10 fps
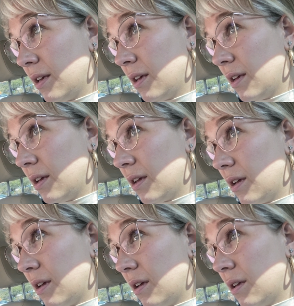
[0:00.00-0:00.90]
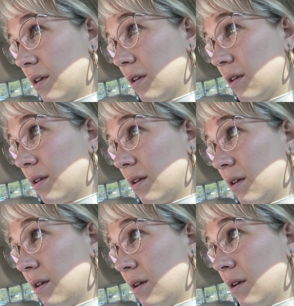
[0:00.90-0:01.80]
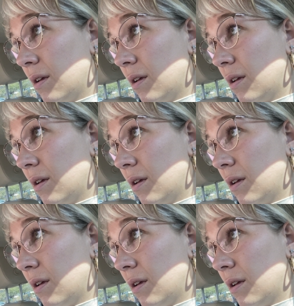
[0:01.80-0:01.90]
Nothing is said.